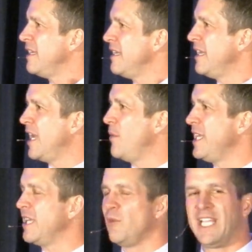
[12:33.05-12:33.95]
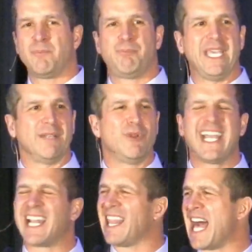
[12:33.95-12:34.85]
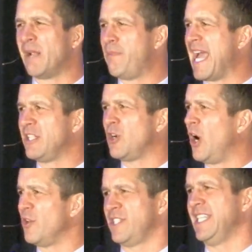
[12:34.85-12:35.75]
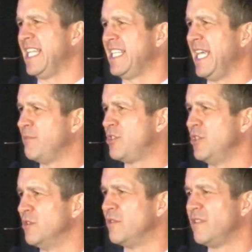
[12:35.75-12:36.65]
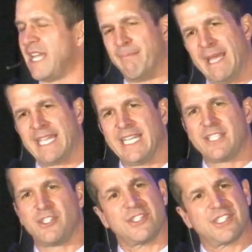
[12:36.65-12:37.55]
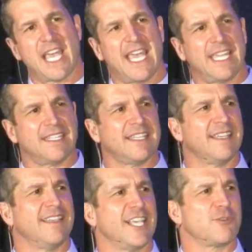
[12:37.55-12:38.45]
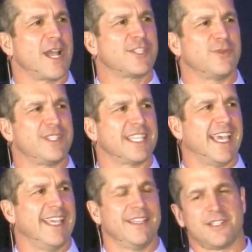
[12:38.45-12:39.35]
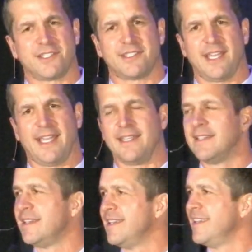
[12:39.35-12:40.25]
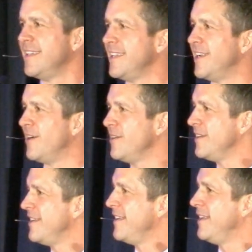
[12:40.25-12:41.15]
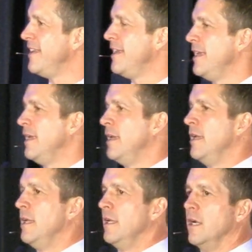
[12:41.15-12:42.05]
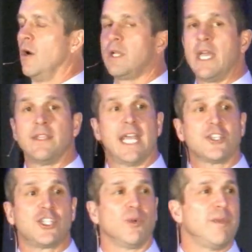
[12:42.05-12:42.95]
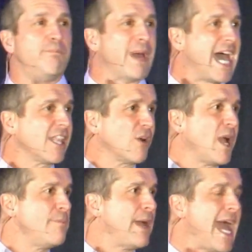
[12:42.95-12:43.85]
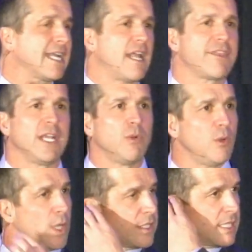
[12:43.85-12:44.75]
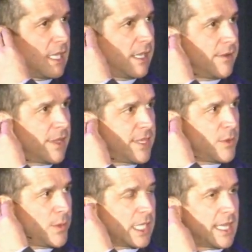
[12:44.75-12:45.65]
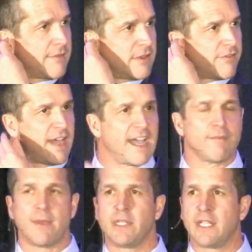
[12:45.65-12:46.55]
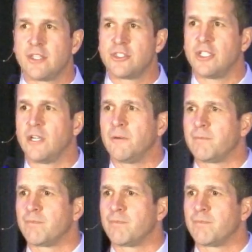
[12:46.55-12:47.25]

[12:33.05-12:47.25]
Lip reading: And we get beat. We got a lot of bad calls in that game, too. Not making it, just saying, as Rex would say. Just saying, you know. Okay, the next year we battle our way back, and I think we went 11-5 maybe the next year,